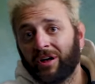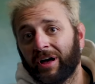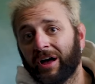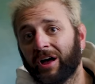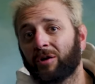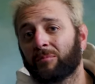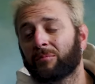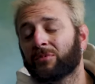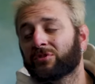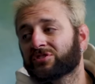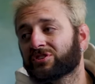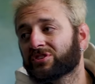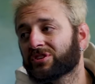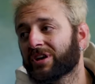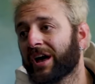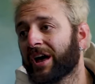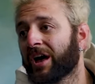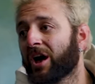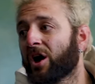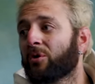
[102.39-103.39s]
I almost
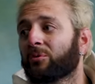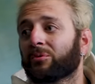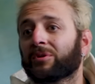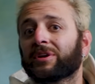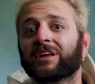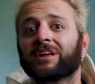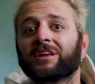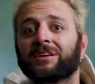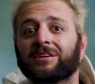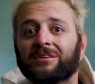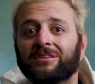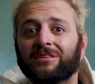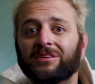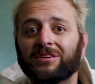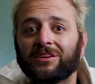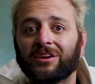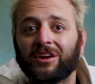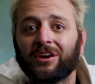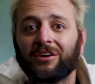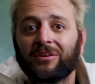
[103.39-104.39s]
I owned it,
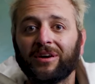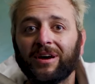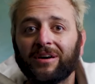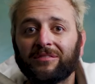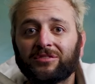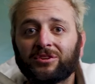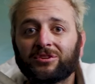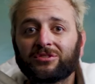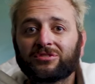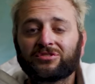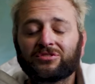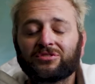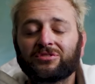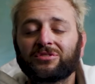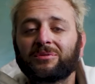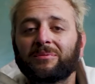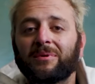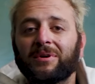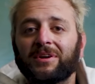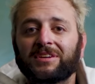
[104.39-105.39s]
you know, after a
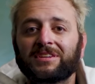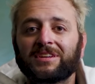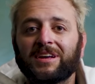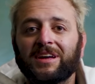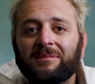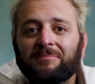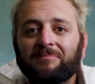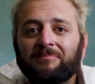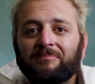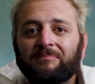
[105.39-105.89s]
certain amount of time. Do